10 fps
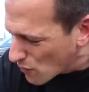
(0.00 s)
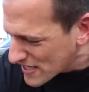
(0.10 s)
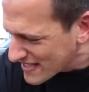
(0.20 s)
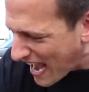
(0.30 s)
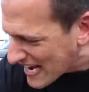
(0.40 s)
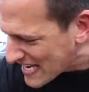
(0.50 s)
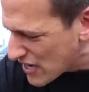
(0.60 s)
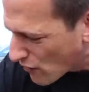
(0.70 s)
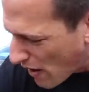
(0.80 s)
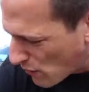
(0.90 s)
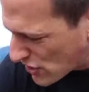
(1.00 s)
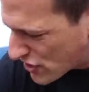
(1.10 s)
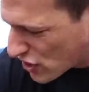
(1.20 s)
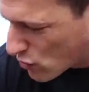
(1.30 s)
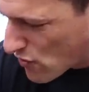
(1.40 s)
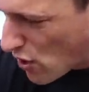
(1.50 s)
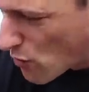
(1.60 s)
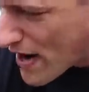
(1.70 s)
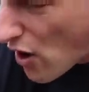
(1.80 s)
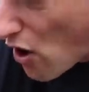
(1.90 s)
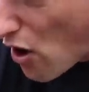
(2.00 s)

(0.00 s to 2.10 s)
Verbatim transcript: was not here. I wish the grille went